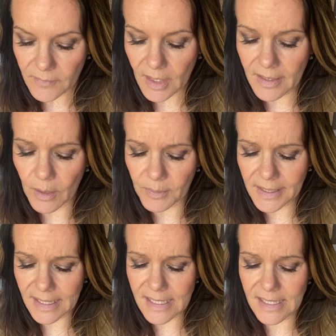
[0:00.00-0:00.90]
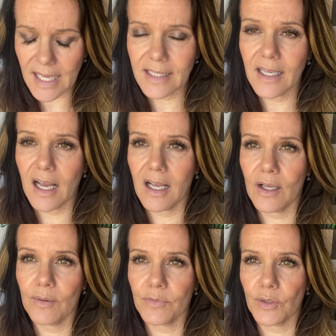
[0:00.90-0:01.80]
Now, with that said,
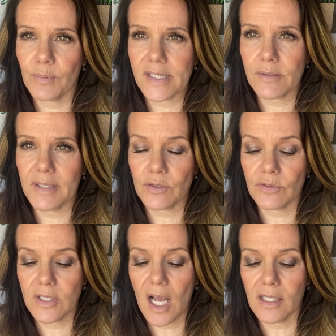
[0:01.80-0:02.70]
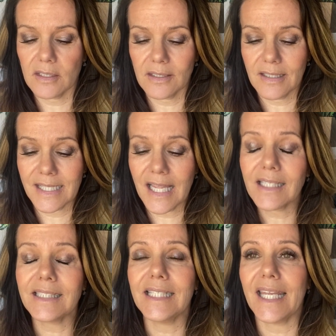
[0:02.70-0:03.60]
your resume does
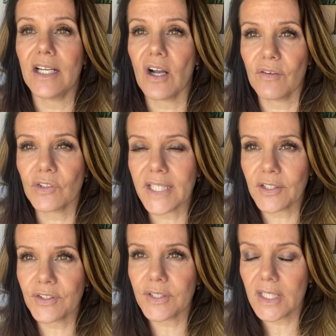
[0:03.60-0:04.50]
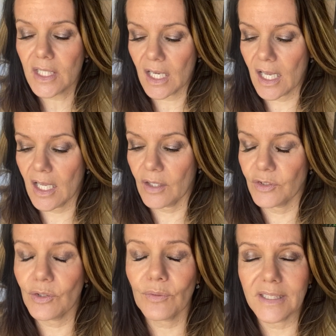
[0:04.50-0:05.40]
not need a cover letter.
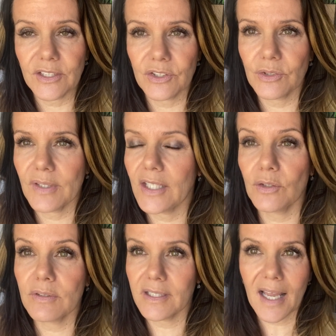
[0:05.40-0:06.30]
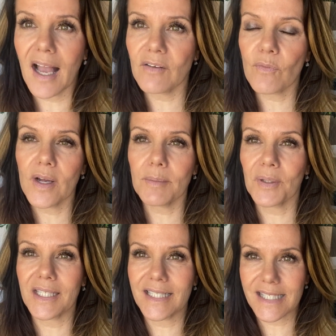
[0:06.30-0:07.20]
You don't need to do that. You can have one,
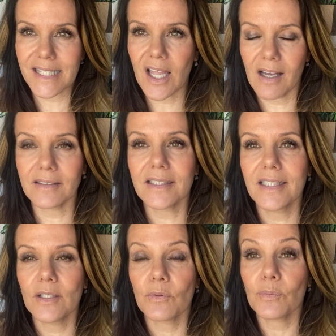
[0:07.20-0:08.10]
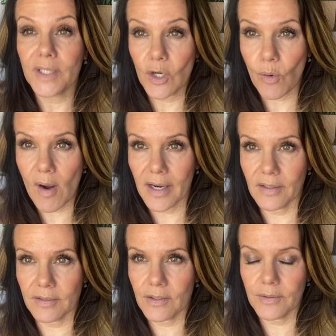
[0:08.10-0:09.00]
but it is not
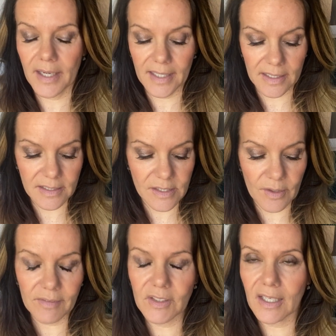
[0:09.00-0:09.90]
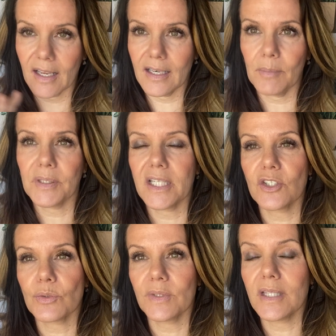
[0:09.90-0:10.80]
required. Okay, so I've done an
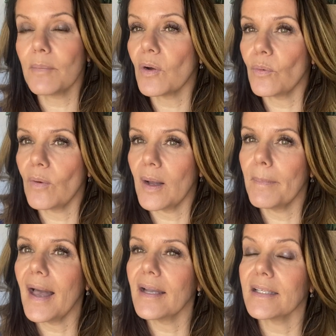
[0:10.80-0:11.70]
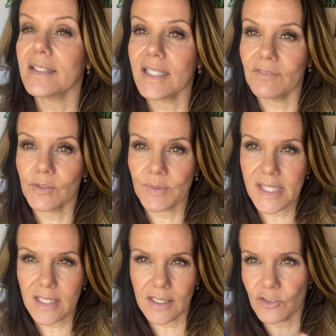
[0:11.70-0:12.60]
application with them a while back and even
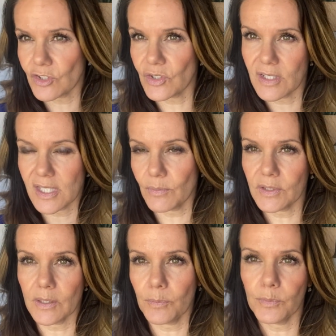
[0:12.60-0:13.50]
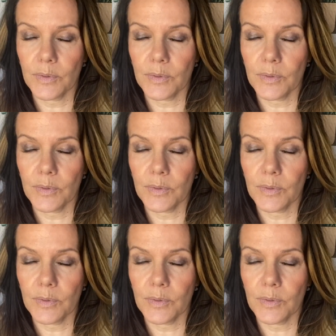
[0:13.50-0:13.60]
recently just to see what their